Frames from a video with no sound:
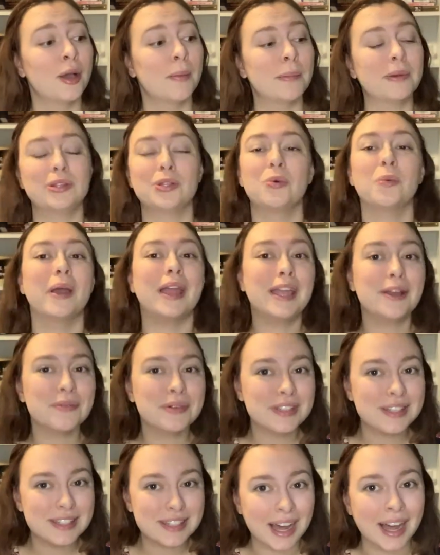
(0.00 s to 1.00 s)
But the way it
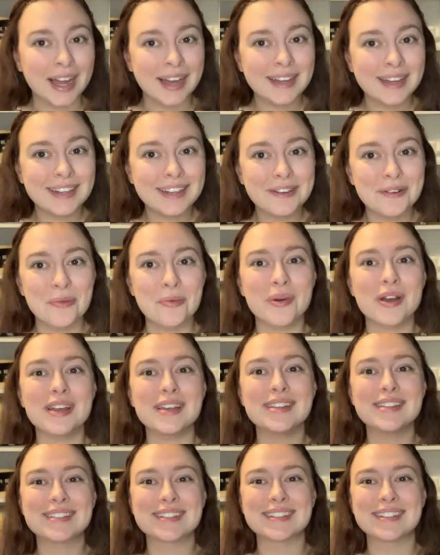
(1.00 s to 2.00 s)
was done
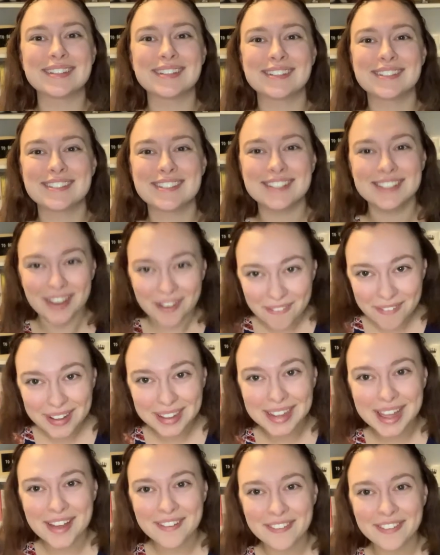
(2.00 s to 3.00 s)
was so
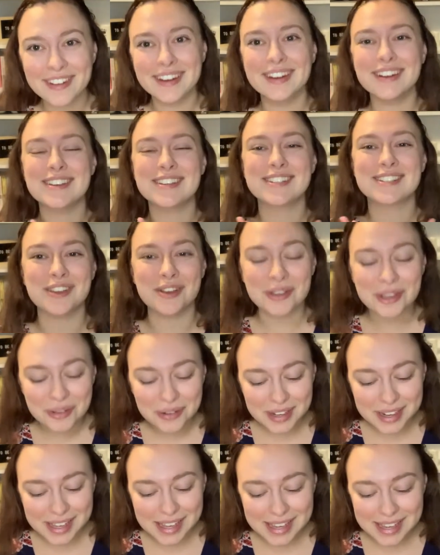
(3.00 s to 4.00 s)
clever, so
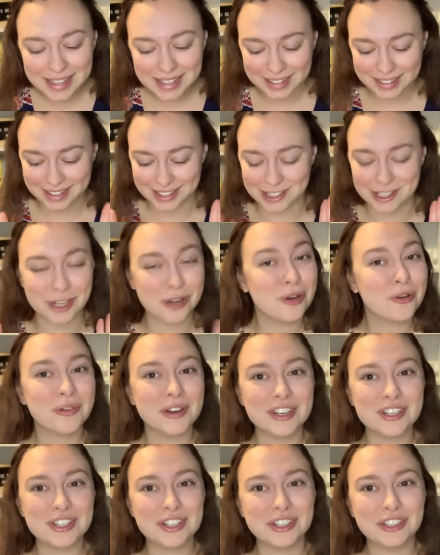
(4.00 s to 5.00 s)
unique, so
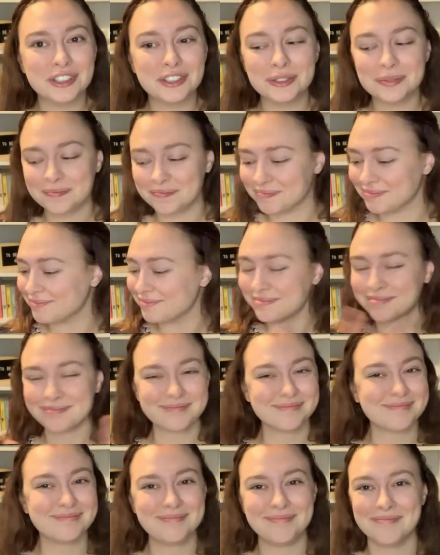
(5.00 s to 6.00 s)
original.
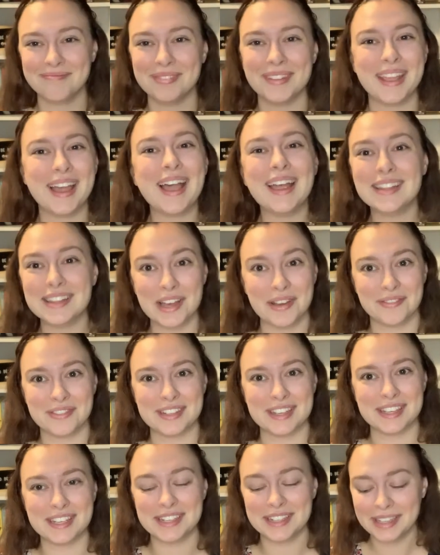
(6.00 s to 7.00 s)
I loved
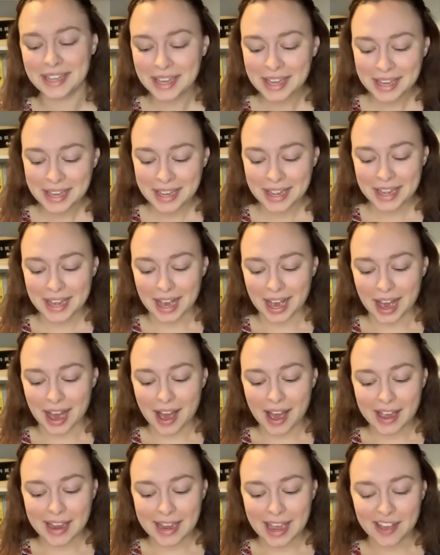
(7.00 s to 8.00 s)
it.
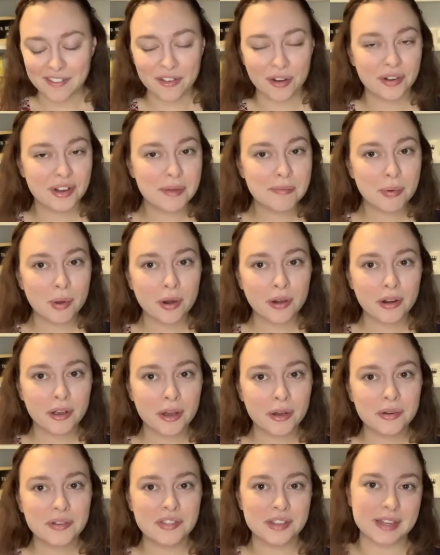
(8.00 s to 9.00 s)
I have already
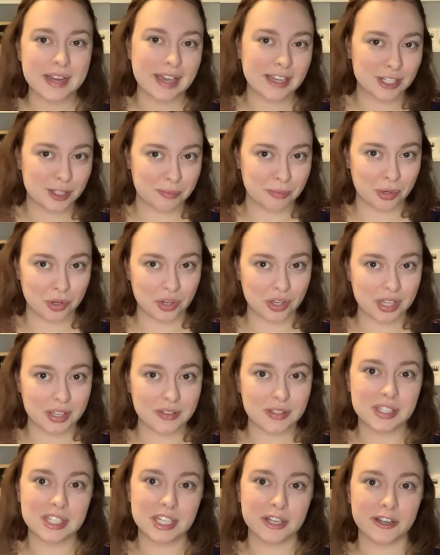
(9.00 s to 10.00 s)
borrowed the next book
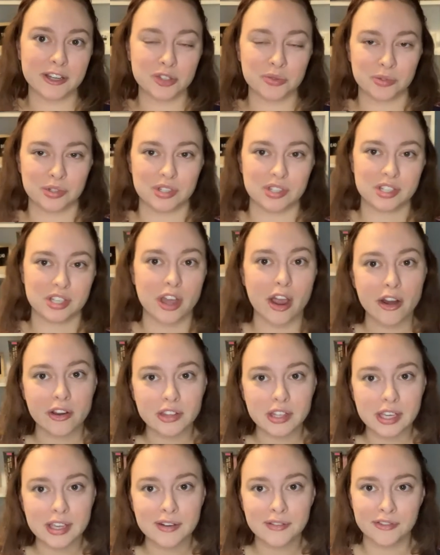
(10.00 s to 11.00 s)
in the series, which is
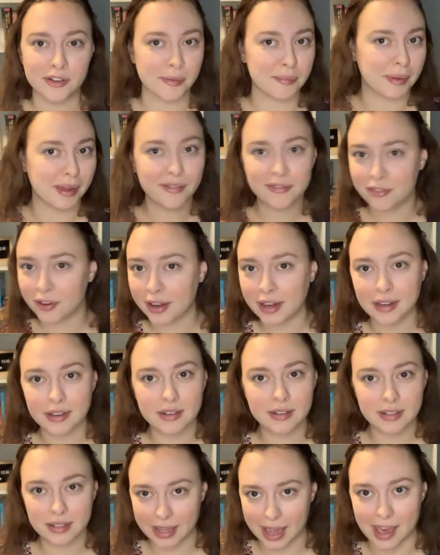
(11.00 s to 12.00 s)
Scarlet, from my
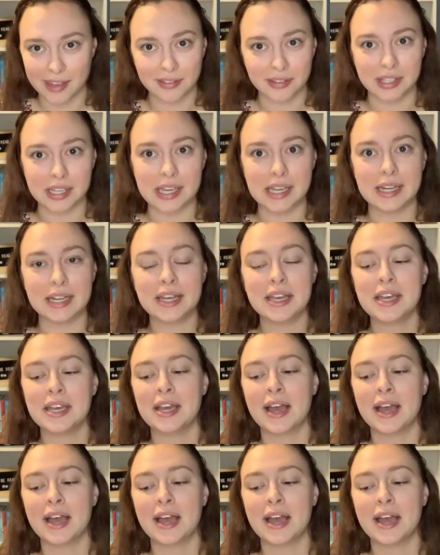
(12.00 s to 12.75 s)
friend Kathleen.